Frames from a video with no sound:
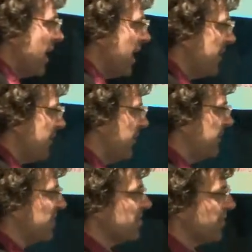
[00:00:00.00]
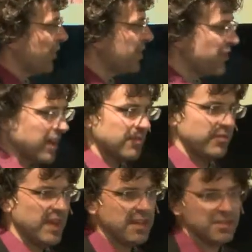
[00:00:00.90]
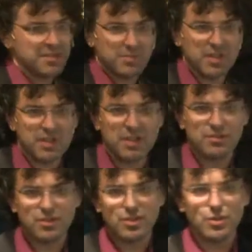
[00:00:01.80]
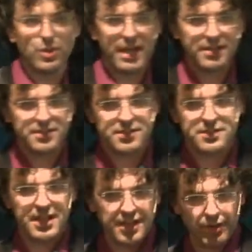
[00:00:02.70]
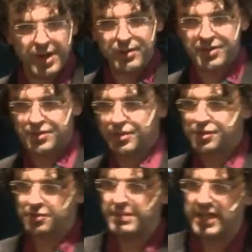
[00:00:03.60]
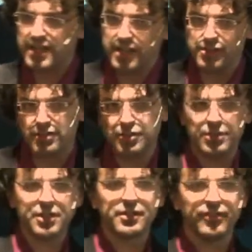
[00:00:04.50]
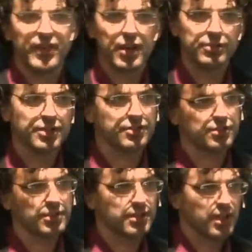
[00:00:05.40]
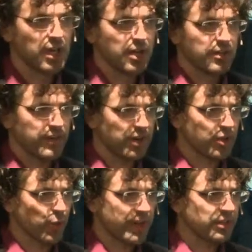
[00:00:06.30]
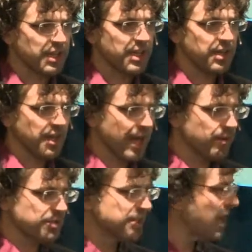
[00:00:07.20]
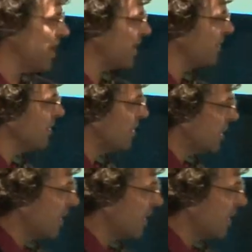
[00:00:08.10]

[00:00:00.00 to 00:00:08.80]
The 15 to 30 second VIT is something that you do, and it's to integrate with your social media. You can do it on your phone. You can do it very quickly outside.